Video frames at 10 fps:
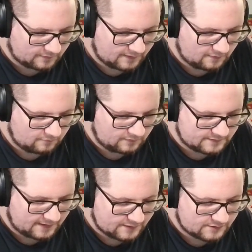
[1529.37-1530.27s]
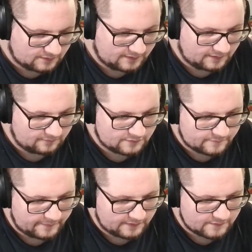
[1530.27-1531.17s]
now. We'll attach to Litten just
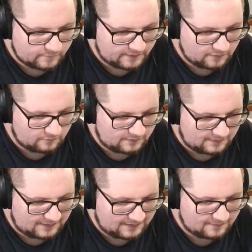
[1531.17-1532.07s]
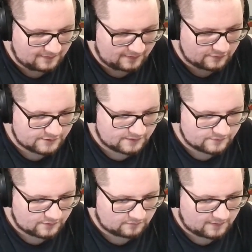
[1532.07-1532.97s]
because we don't need the energy on
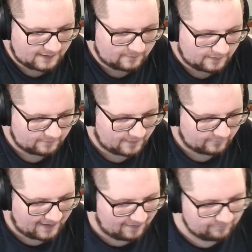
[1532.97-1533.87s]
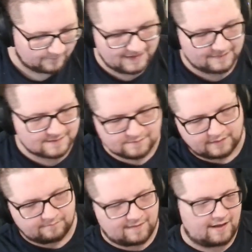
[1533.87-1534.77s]
Zard right now, and I'd rather have... I mean, it doesn't
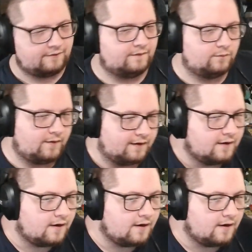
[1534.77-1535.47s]
really matter either way.